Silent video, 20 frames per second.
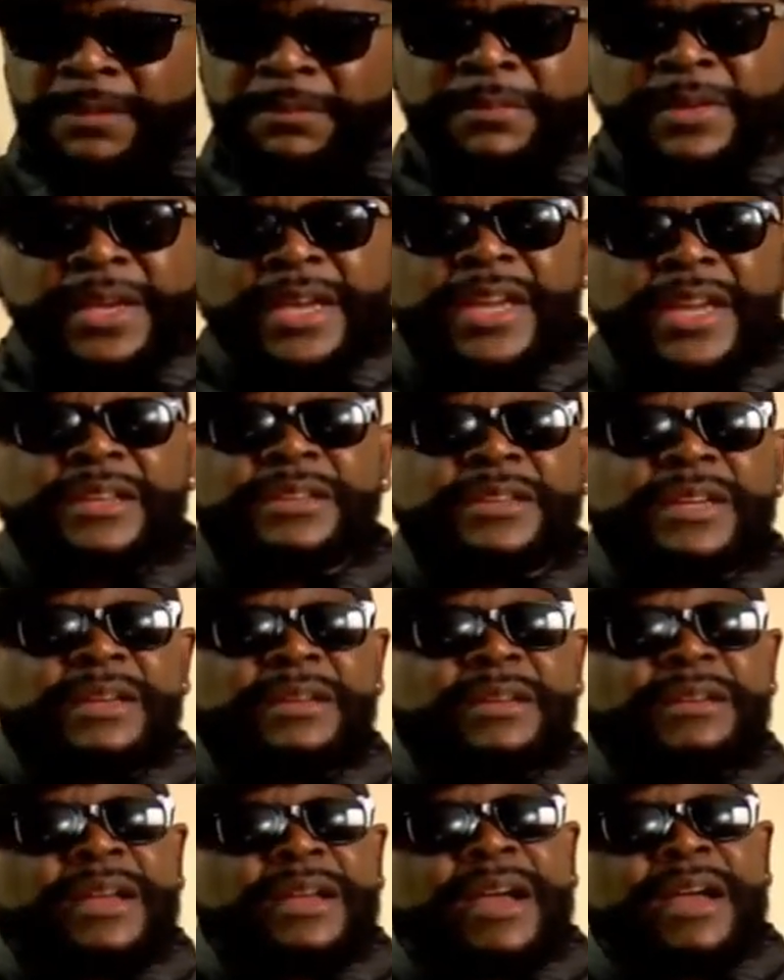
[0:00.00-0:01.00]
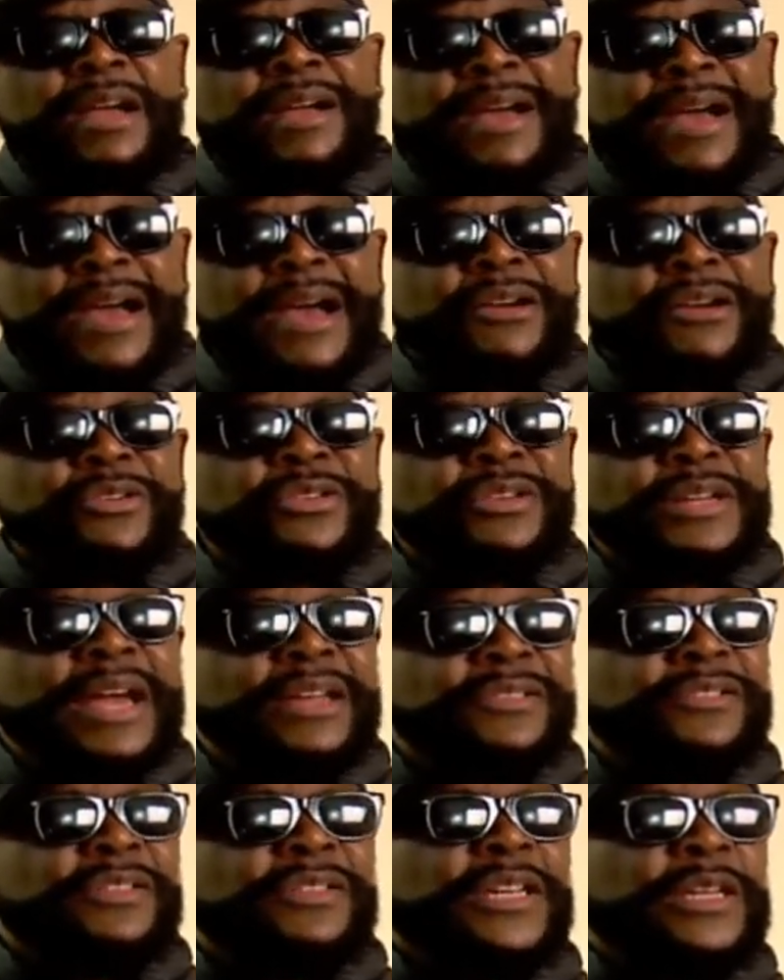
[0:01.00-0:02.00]
man, how could
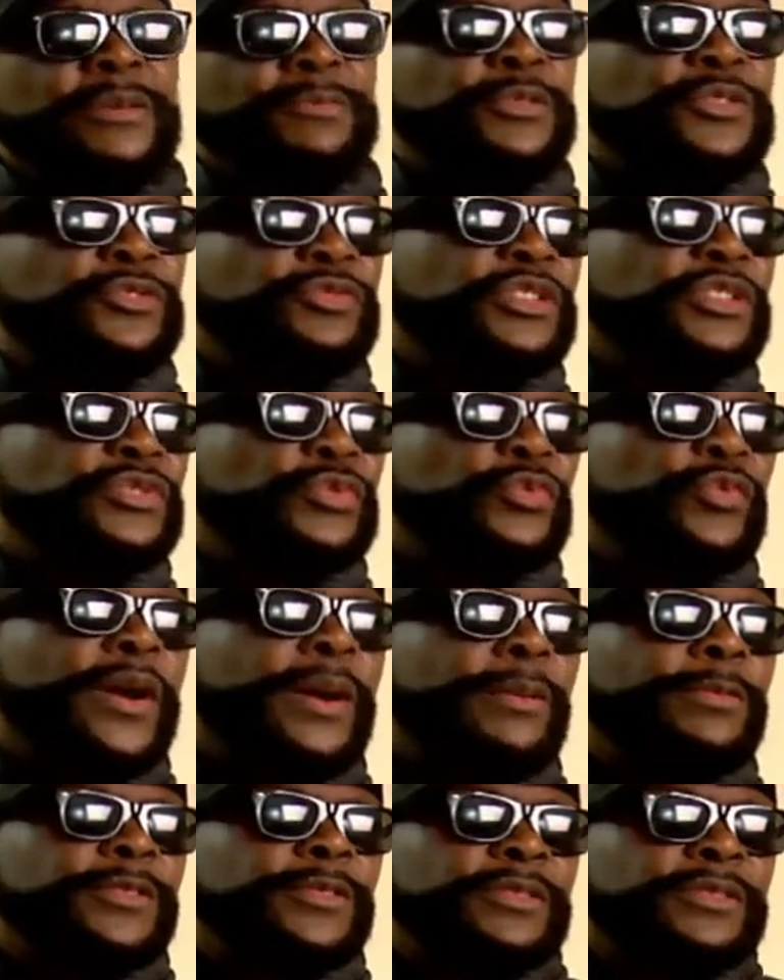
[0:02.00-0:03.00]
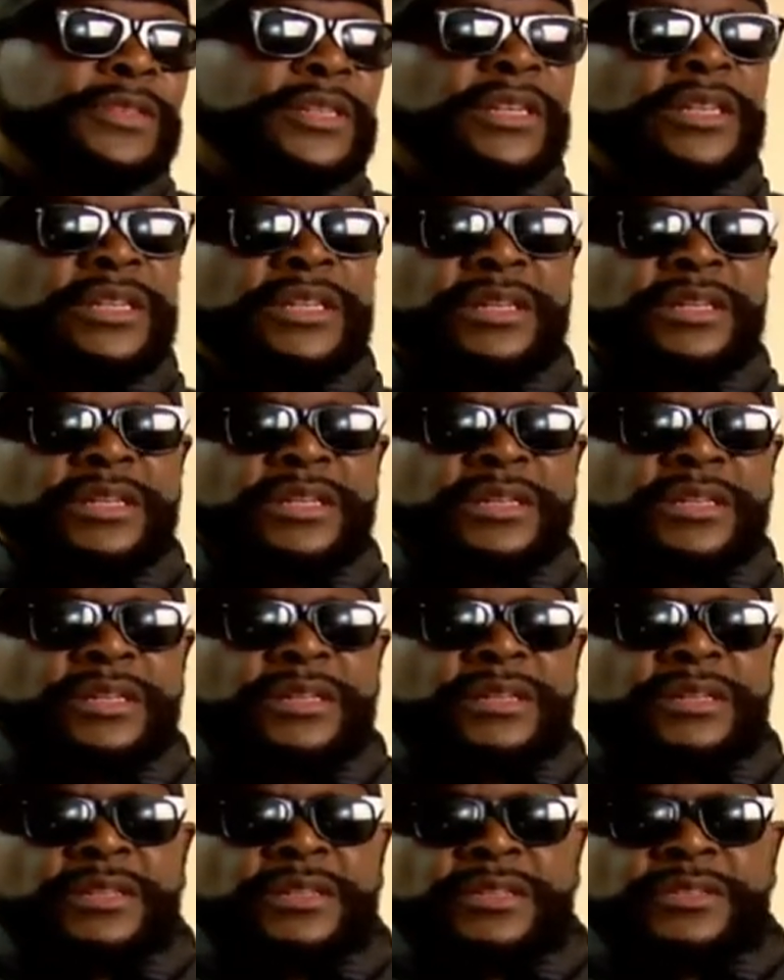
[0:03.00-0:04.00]
I say Patricia Robinson
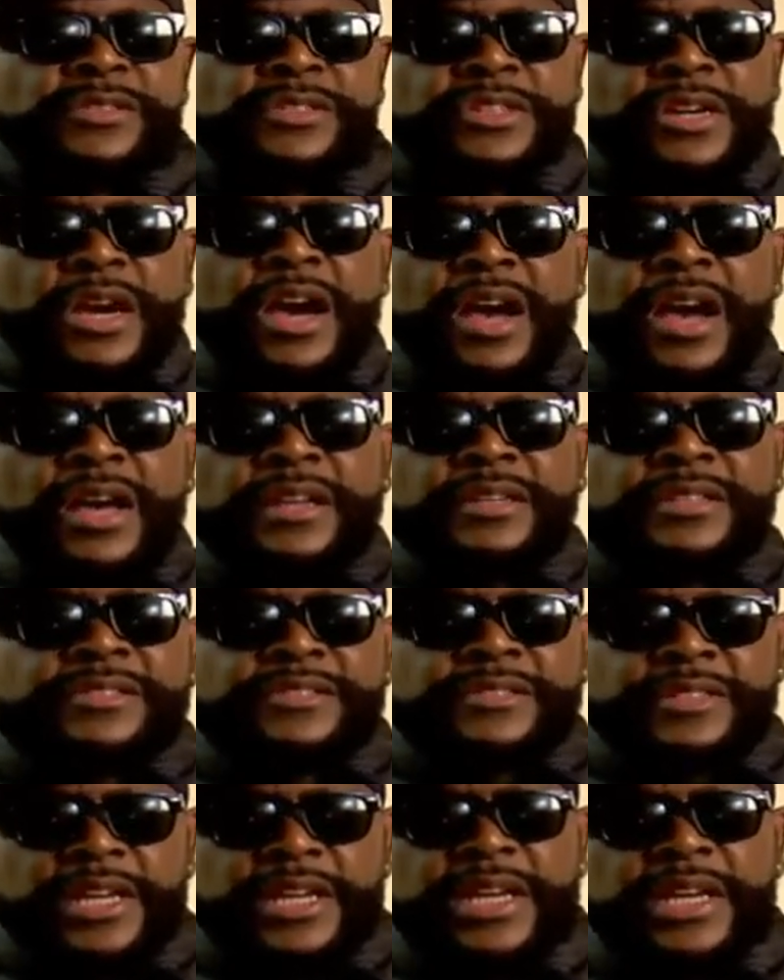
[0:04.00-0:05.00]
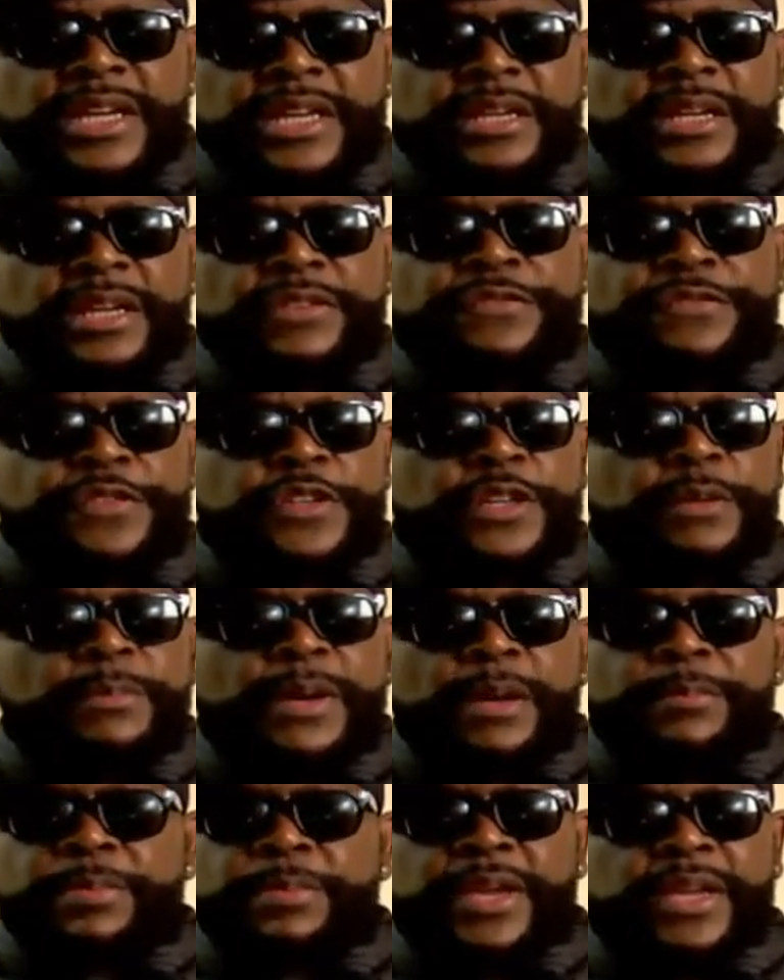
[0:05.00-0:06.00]
should understand and feel
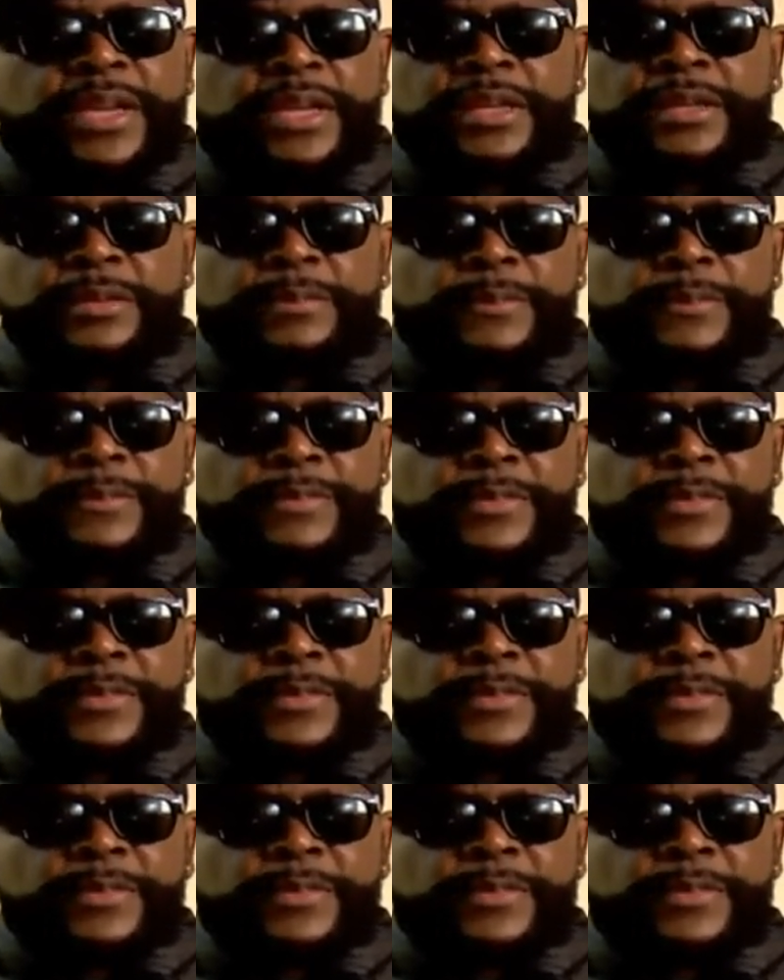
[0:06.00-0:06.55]
my pain?